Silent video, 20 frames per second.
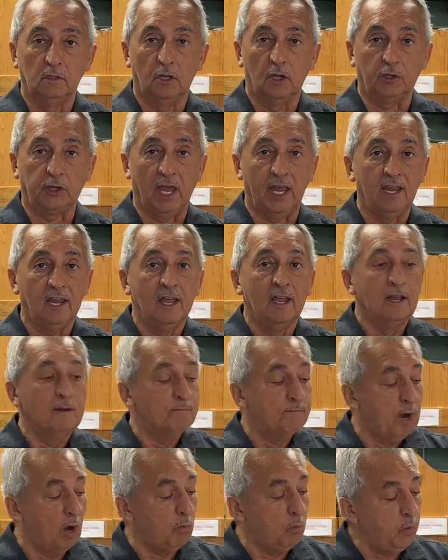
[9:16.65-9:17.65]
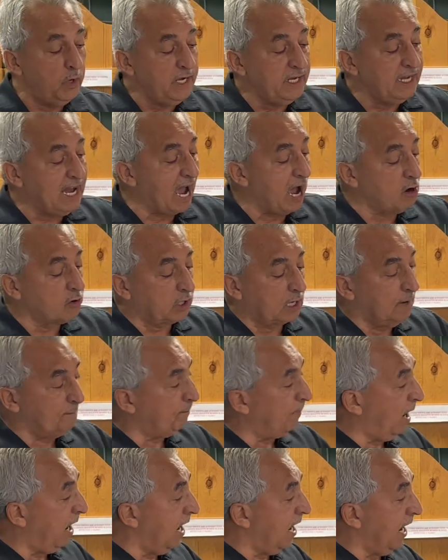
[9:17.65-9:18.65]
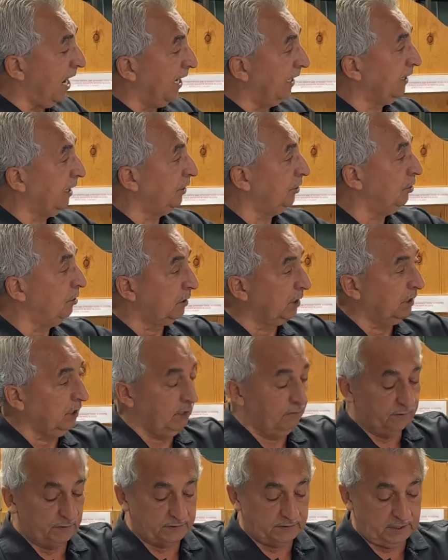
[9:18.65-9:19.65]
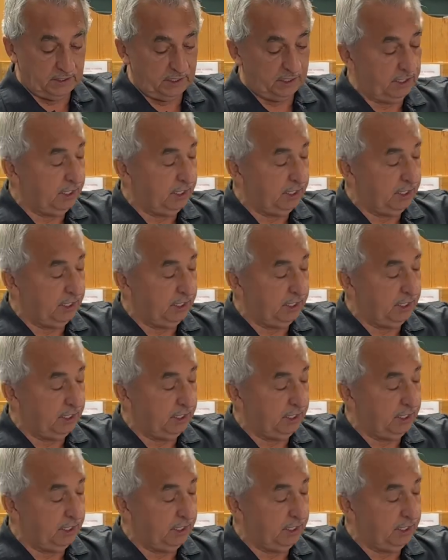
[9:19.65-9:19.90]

Okay? But we now combine, and you can even see